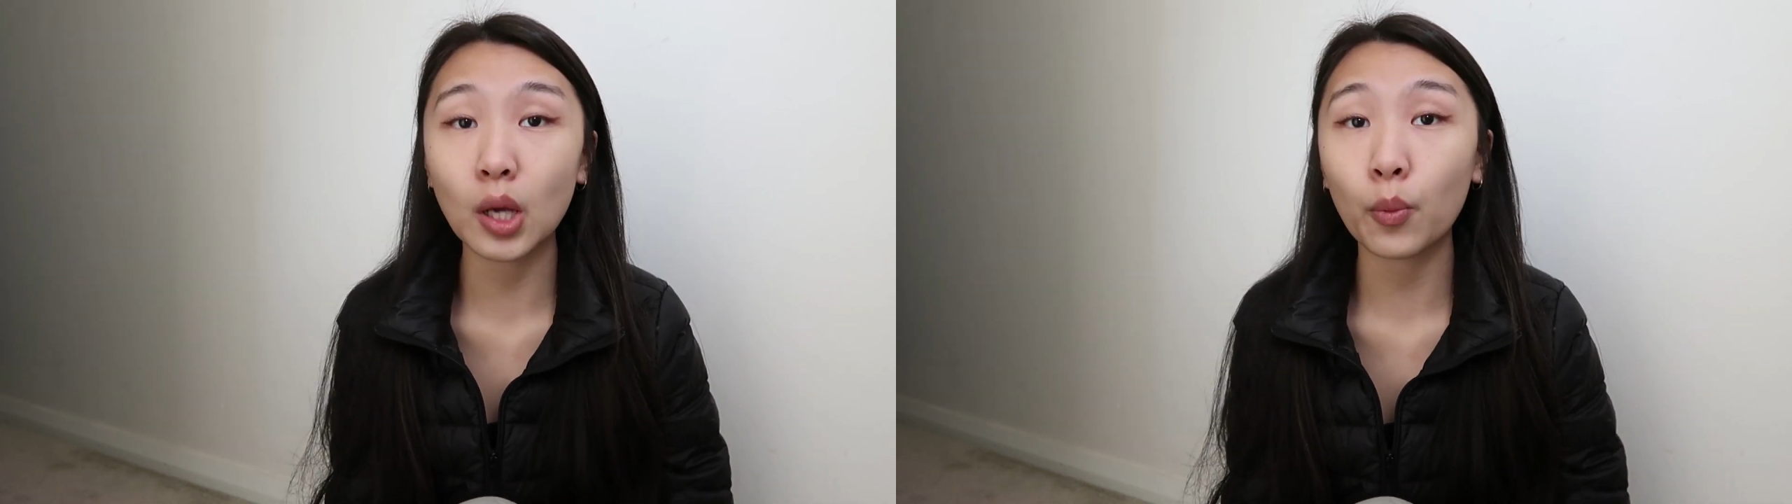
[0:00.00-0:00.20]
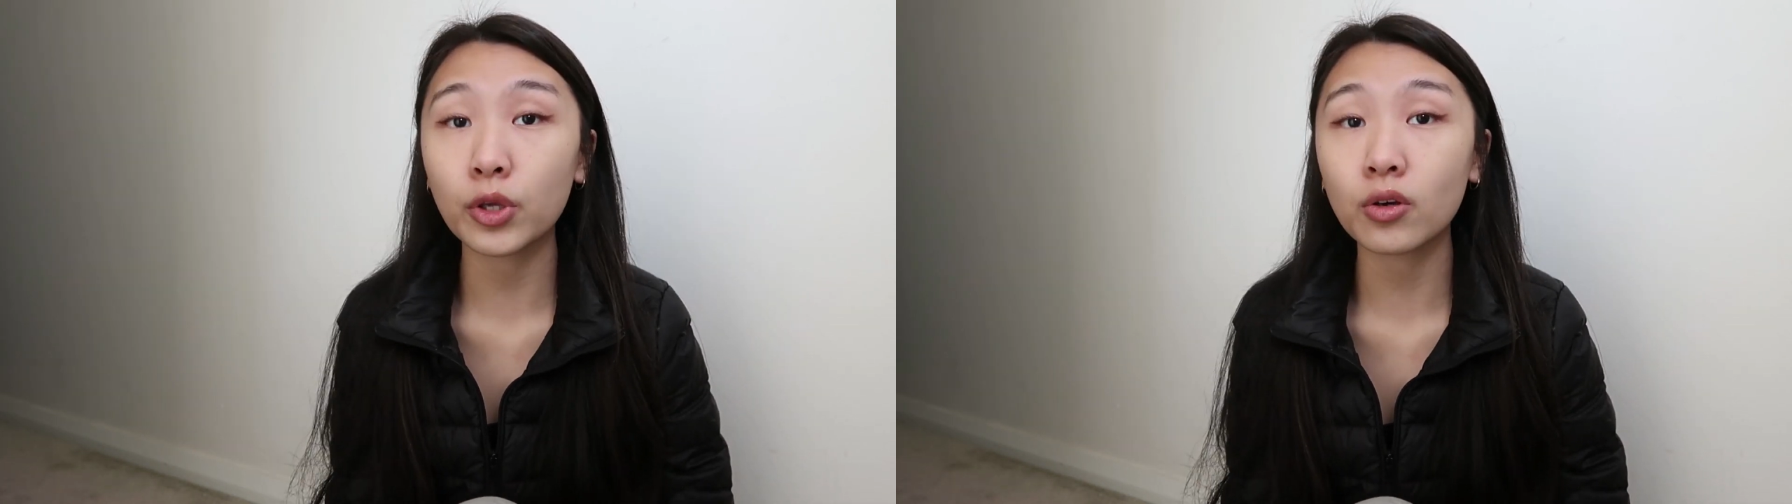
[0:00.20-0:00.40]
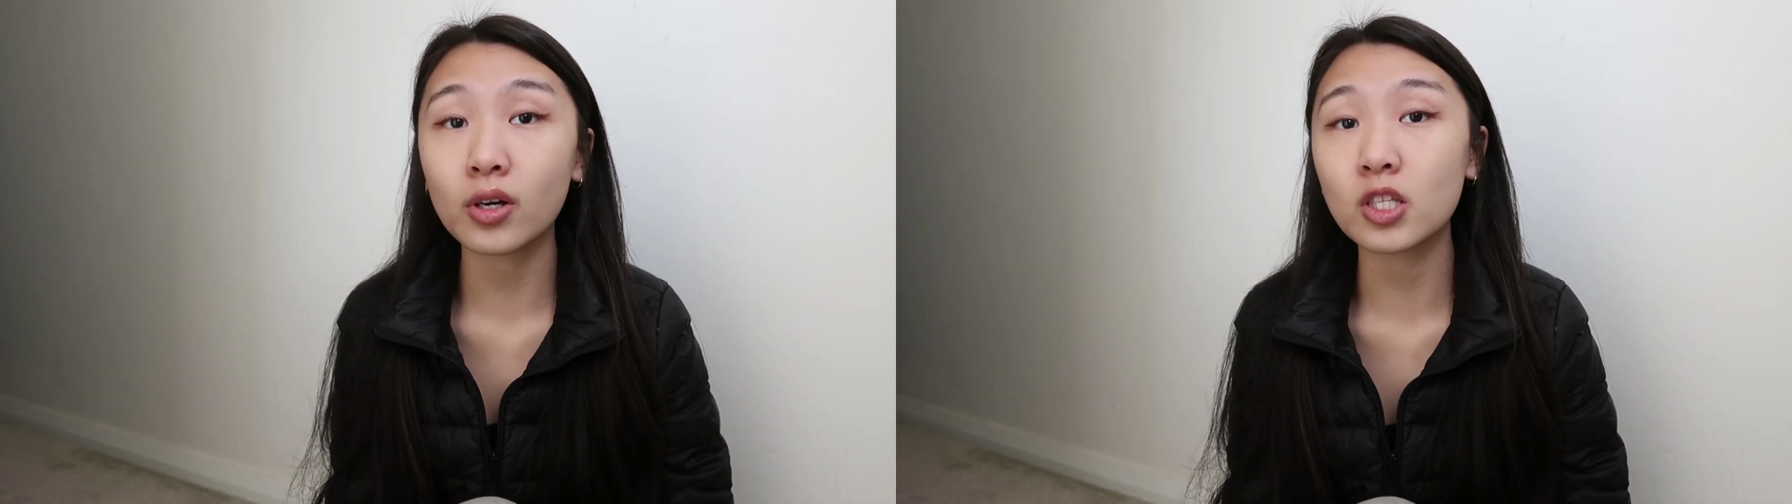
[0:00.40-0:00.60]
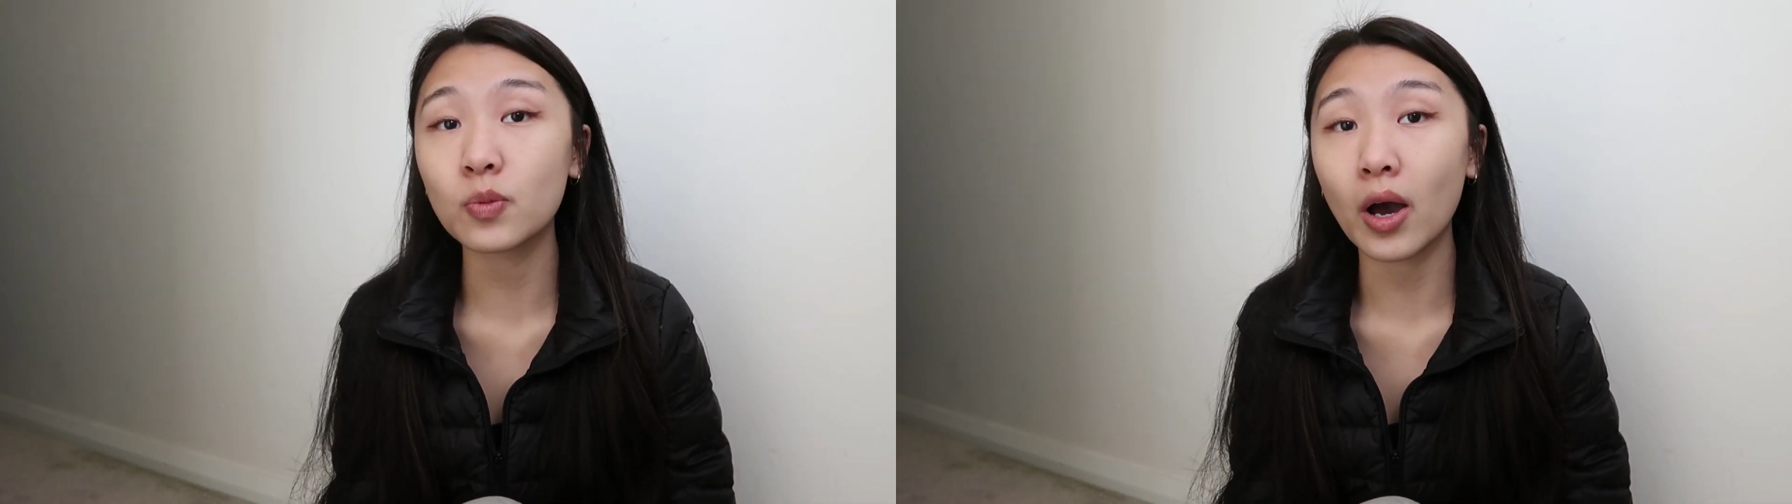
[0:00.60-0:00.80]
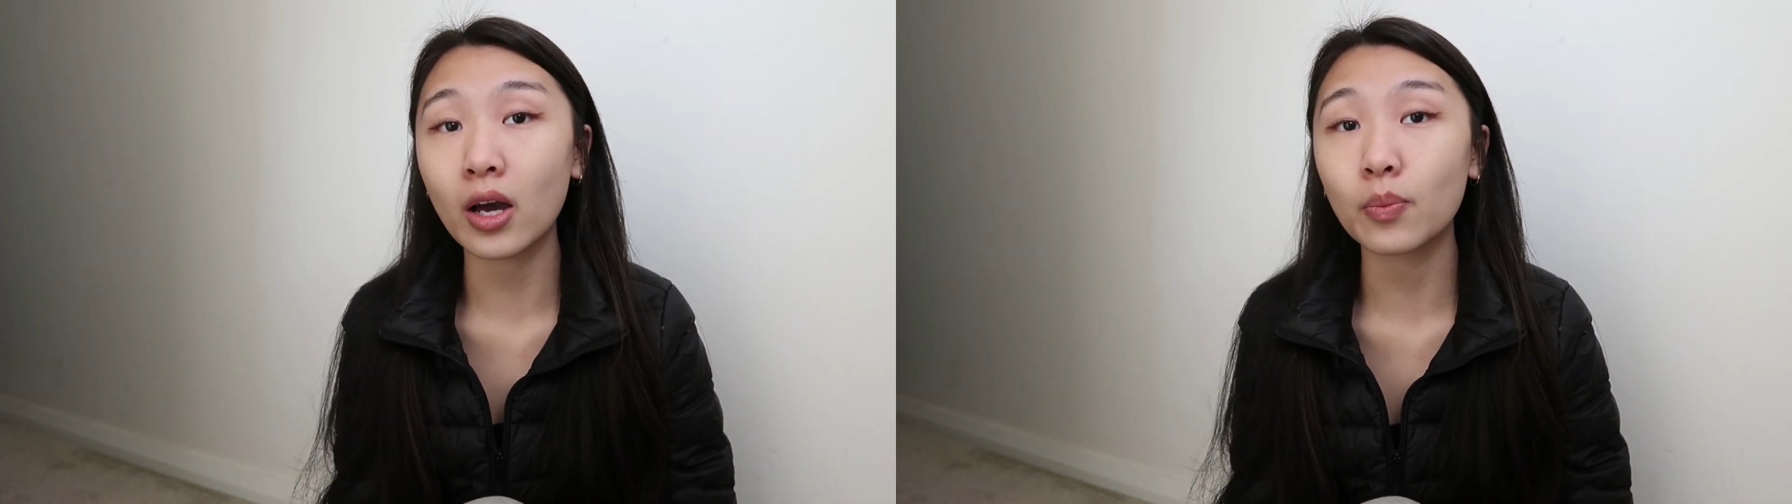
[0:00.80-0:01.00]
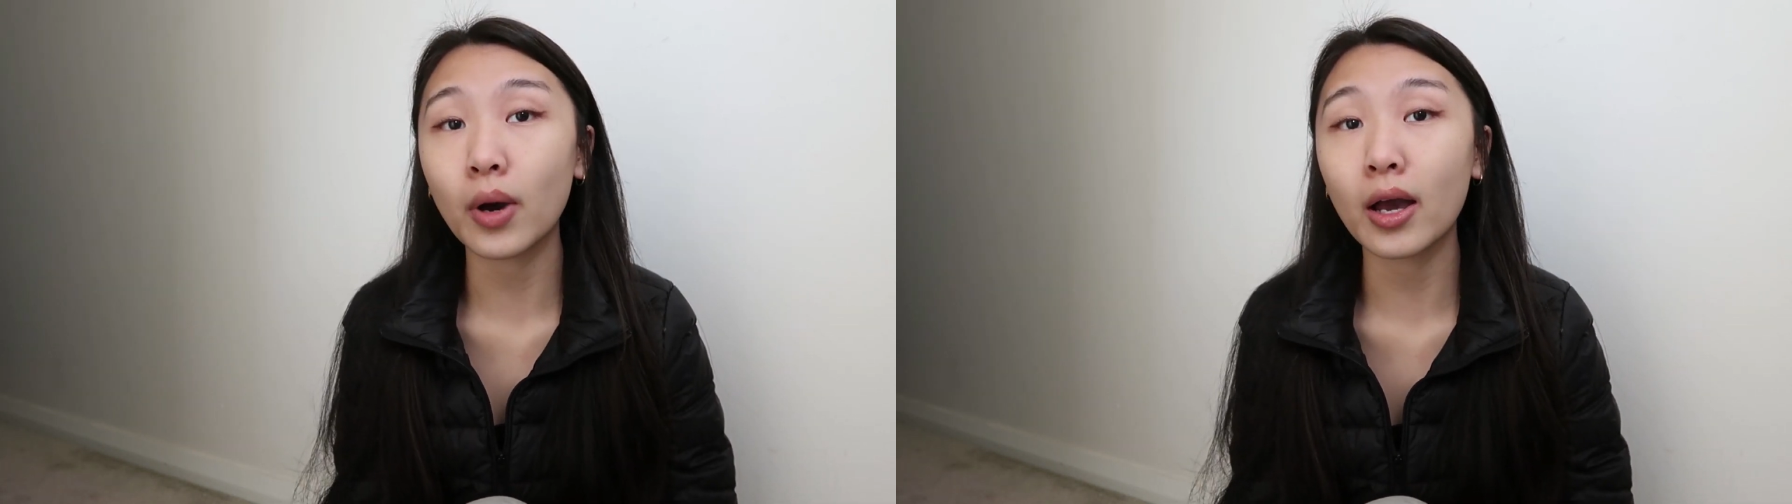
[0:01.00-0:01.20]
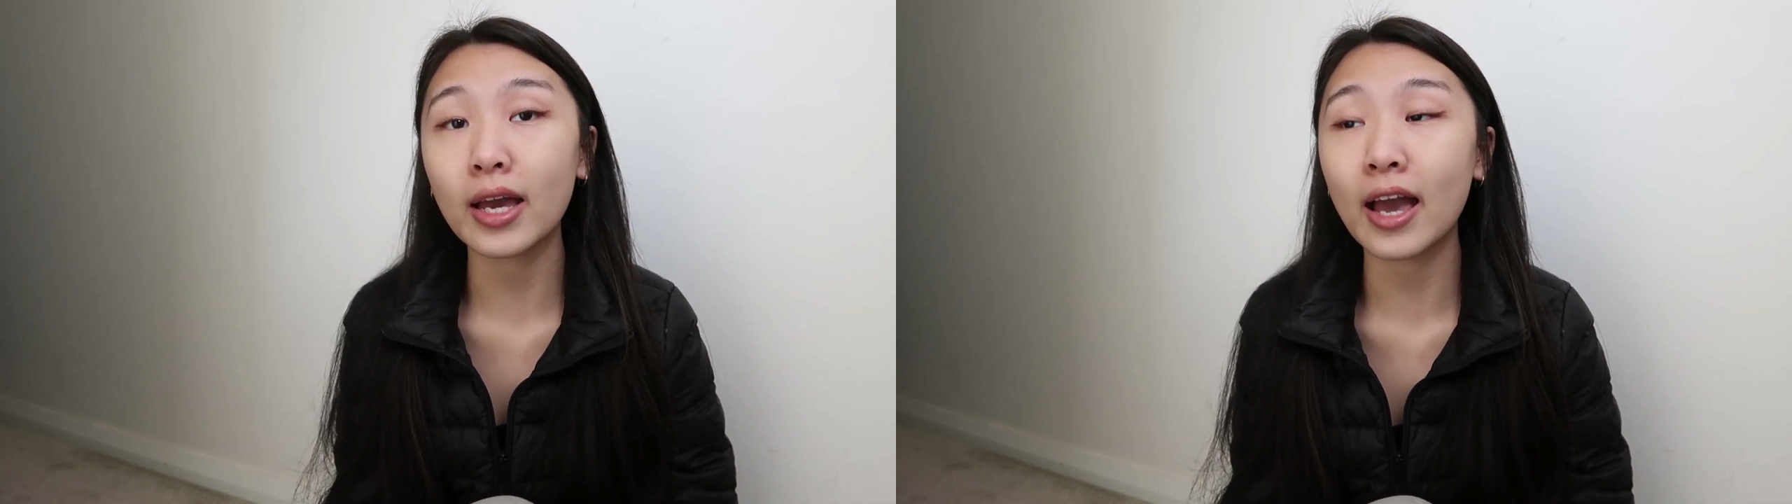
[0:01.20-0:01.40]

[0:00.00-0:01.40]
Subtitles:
time when you're inspired by